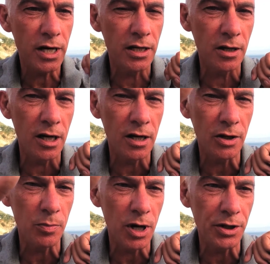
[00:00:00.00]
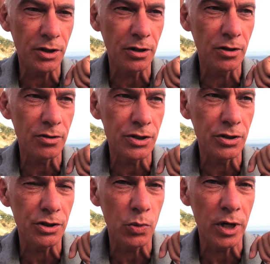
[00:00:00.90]
and the other particle goes
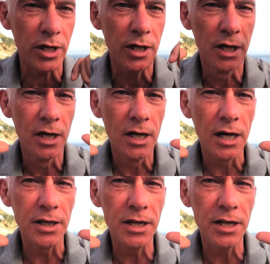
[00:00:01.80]
the other way, and